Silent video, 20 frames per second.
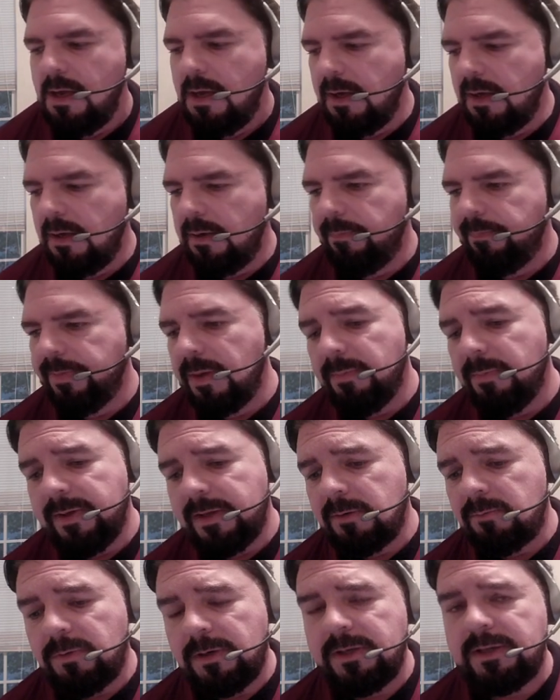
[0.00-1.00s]

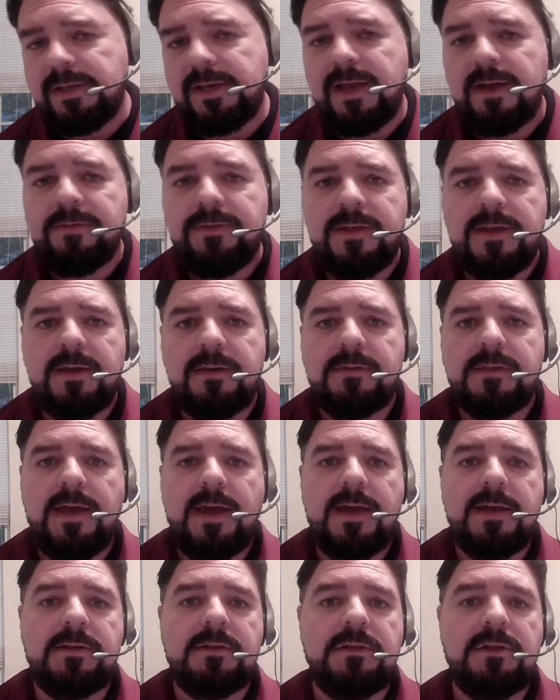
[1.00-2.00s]
But really, I think
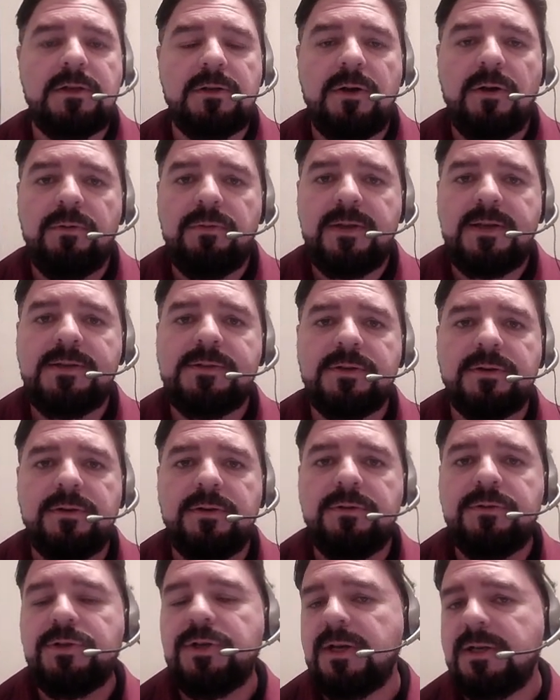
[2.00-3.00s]
that, you know, these are
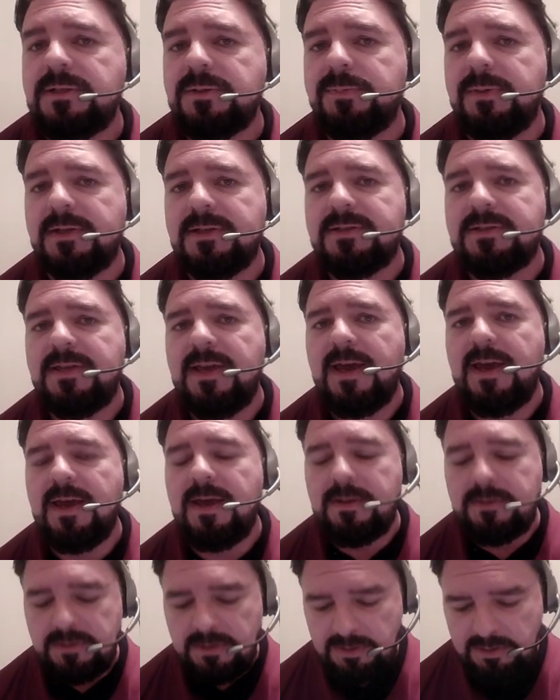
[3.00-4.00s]
adjustments
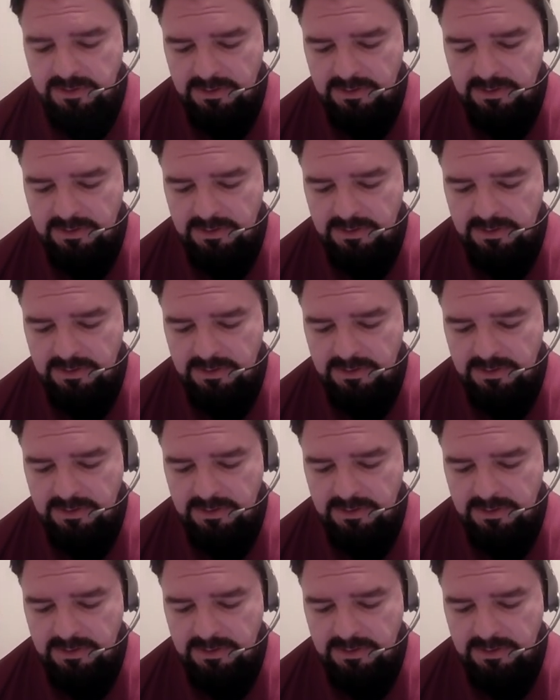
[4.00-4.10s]
that